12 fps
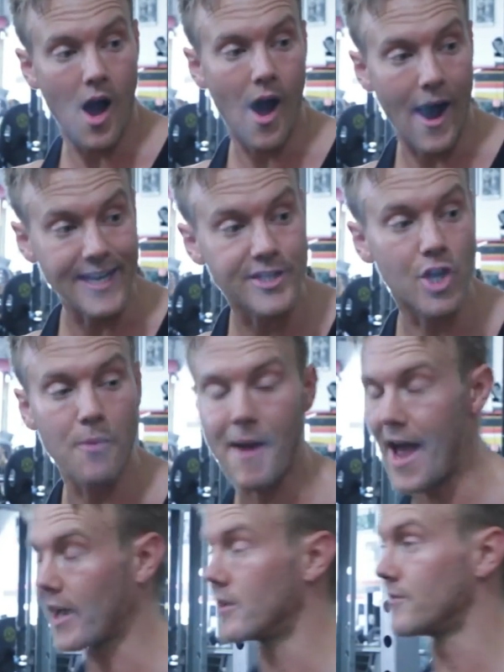I need to go
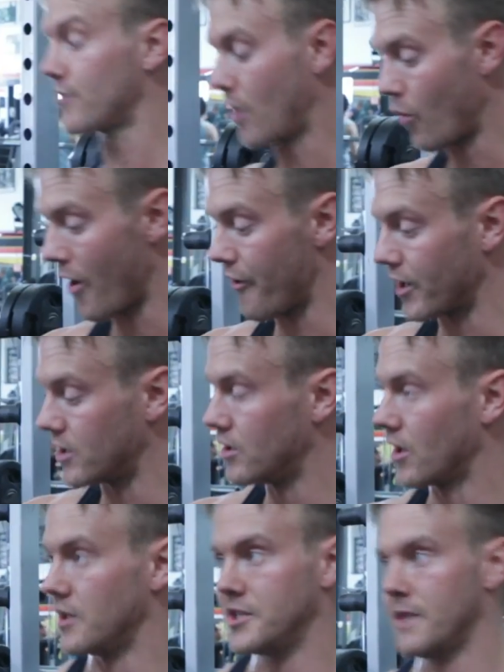back and start wearing
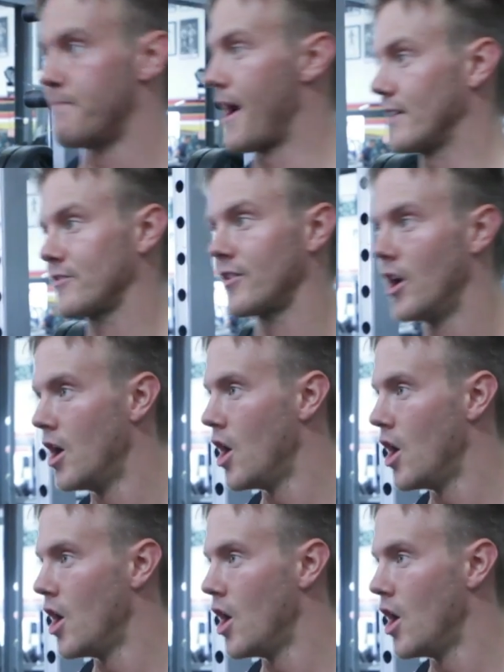gym pants.